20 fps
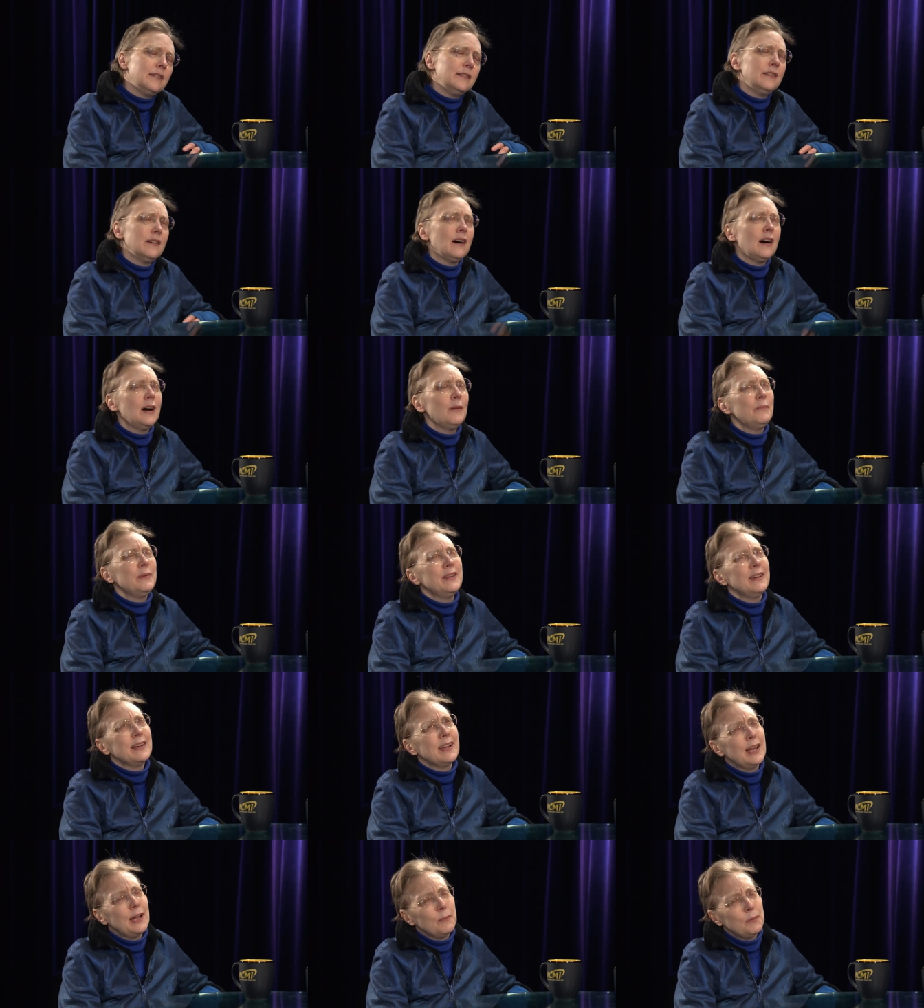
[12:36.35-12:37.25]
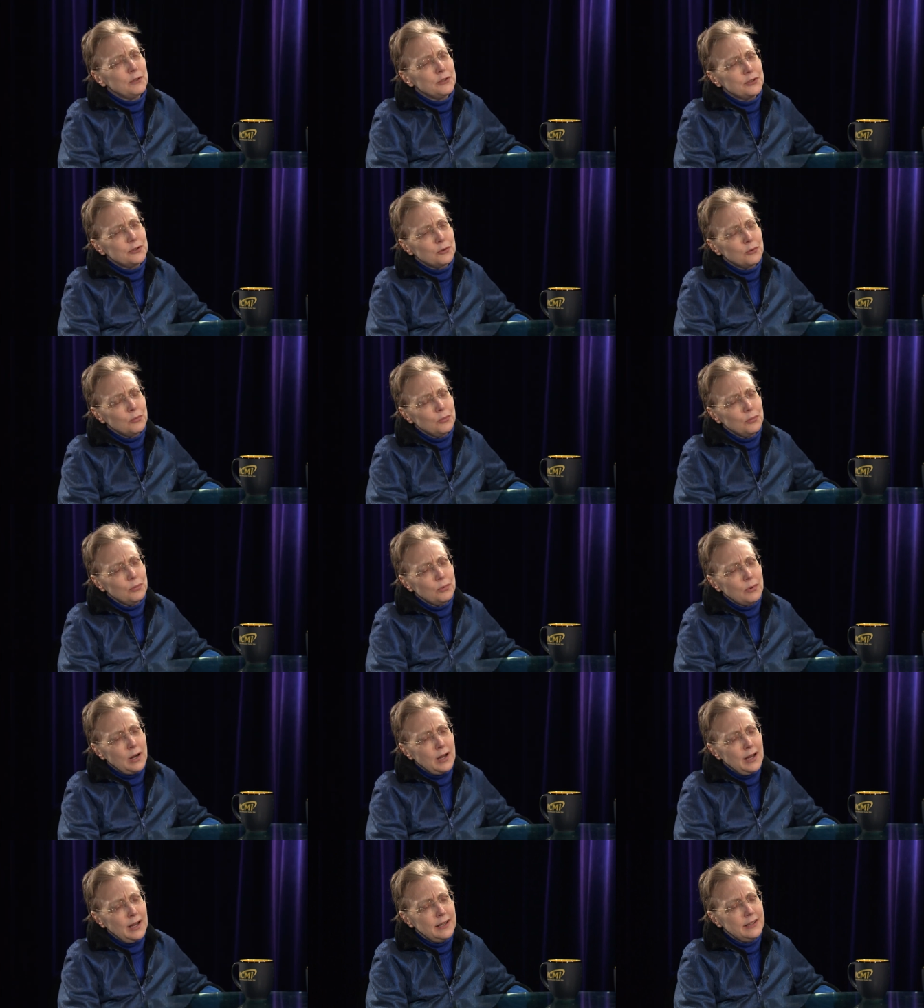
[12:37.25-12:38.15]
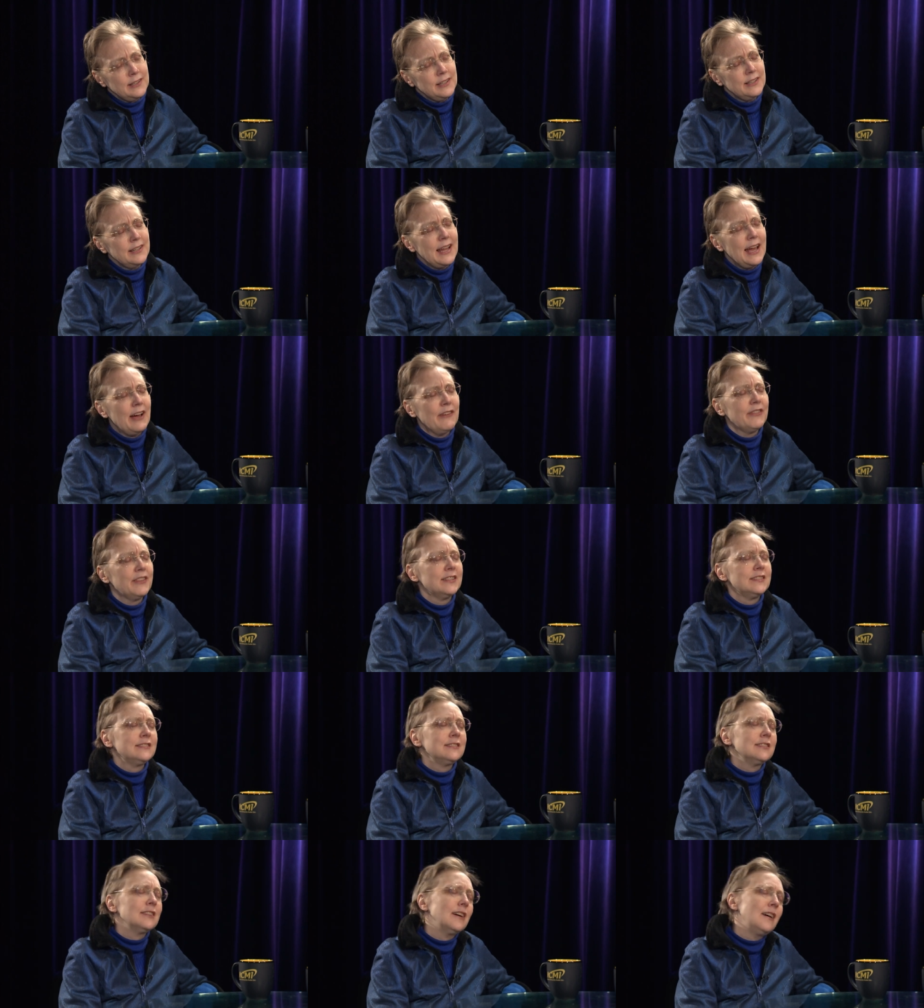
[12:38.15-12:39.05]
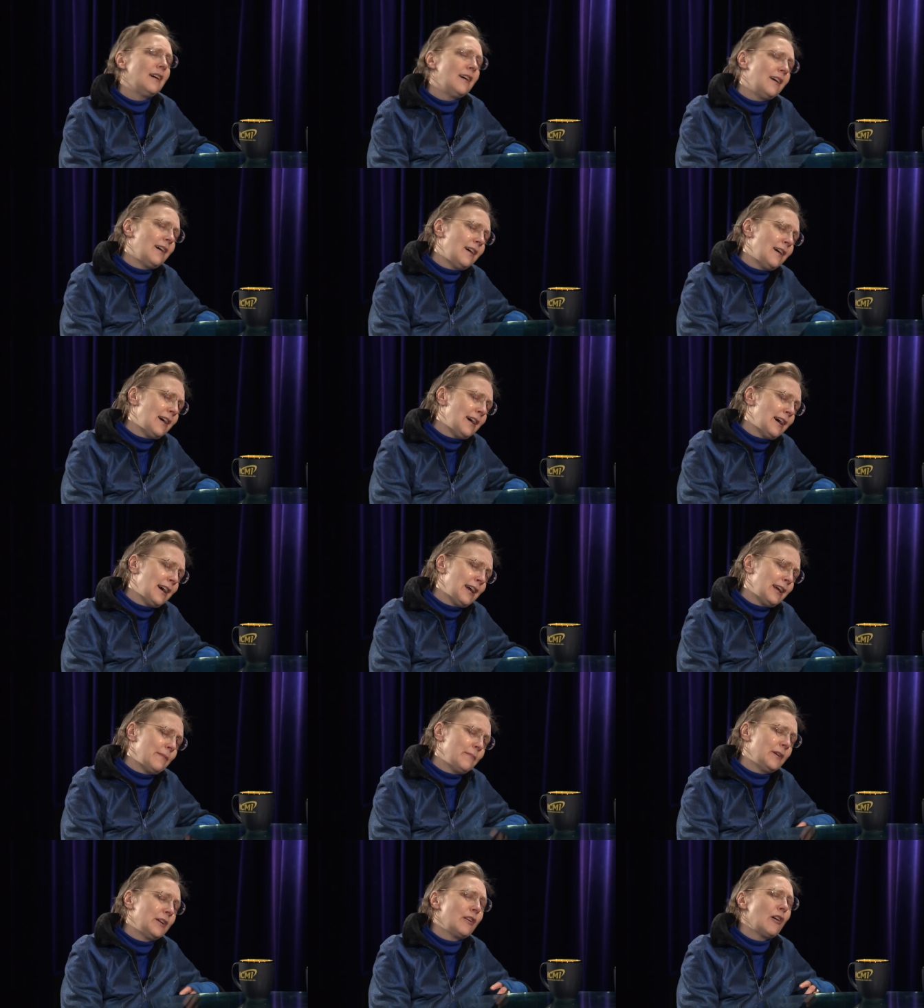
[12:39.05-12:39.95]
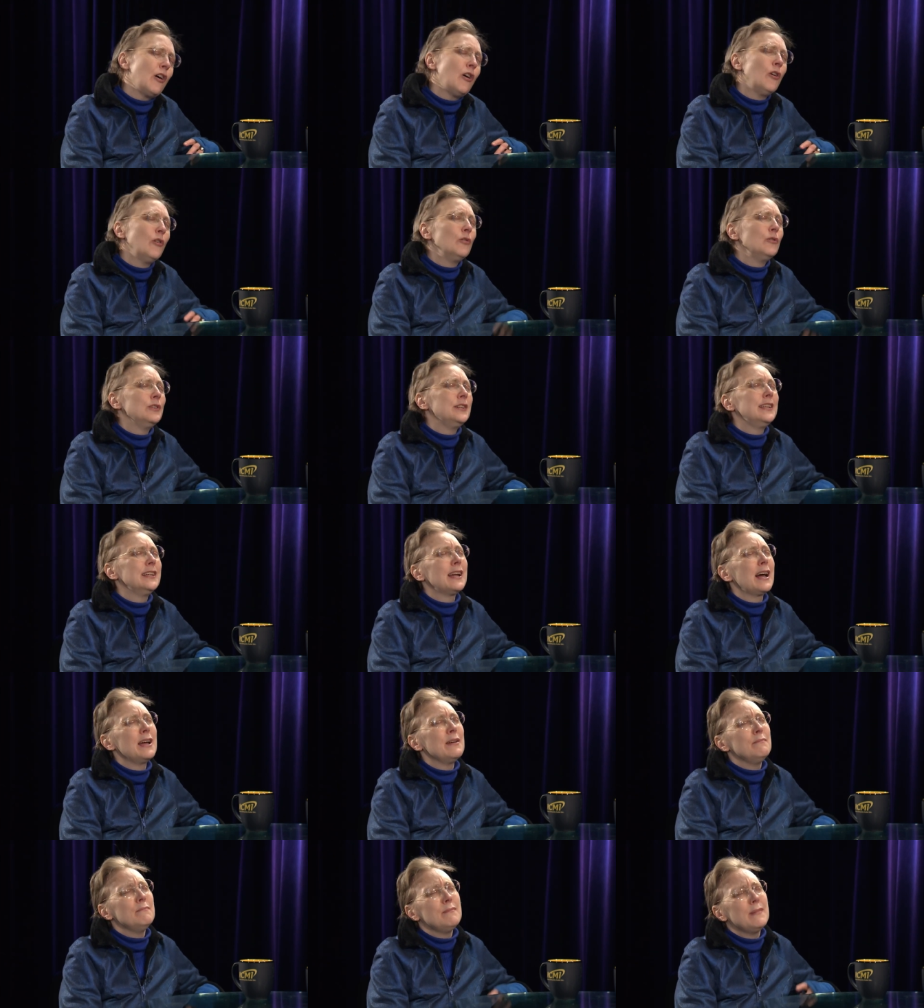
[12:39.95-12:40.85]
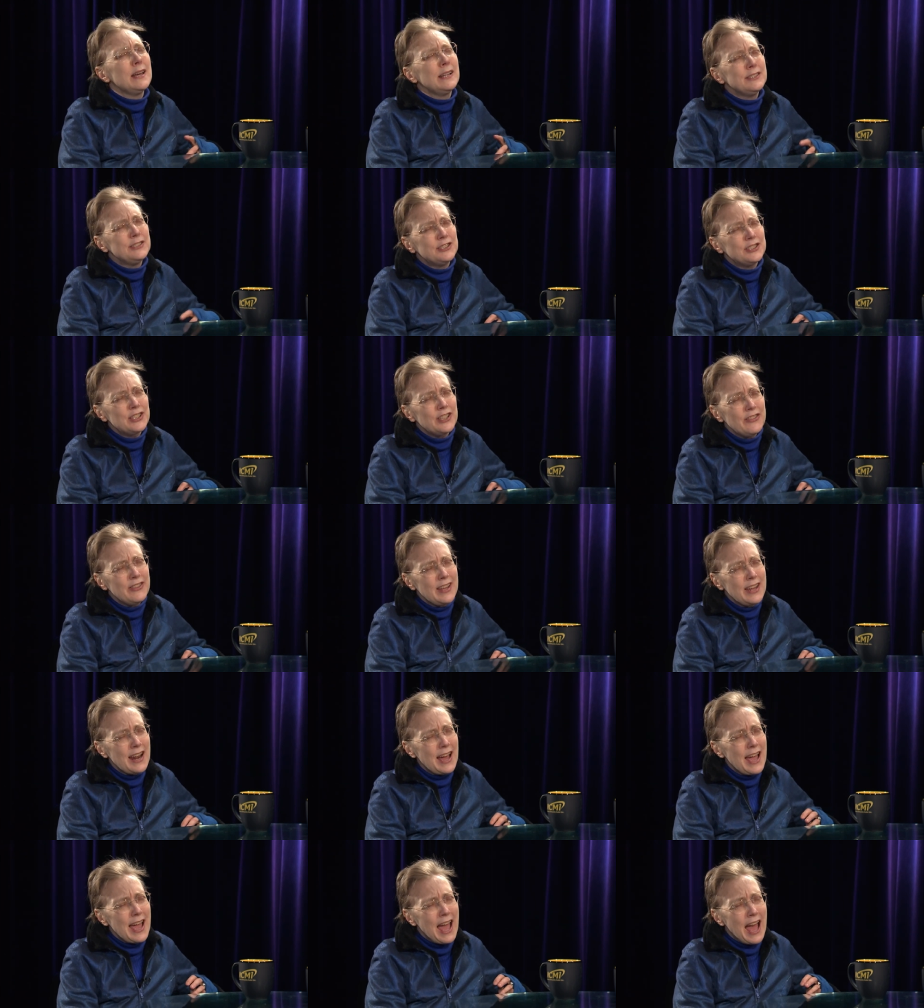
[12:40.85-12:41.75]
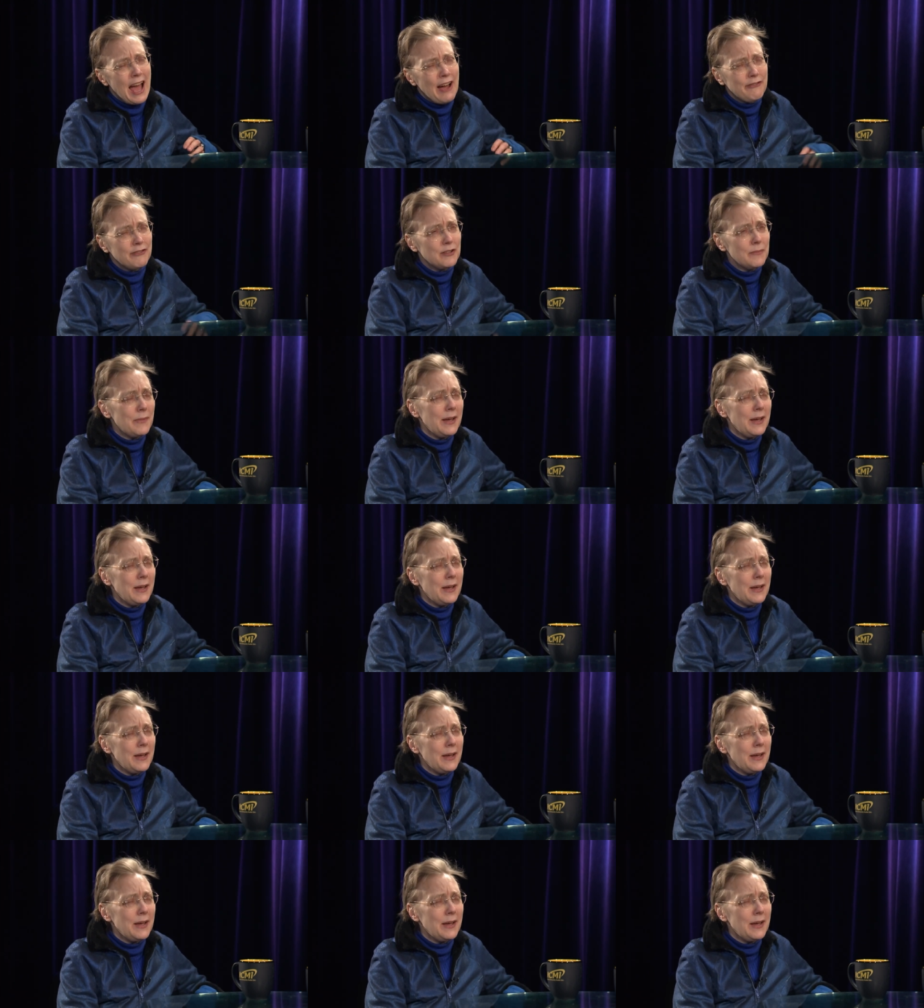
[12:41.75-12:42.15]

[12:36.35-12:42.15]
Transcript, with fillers: not being able to write, didn't have the time, and oh, did I mention that I have to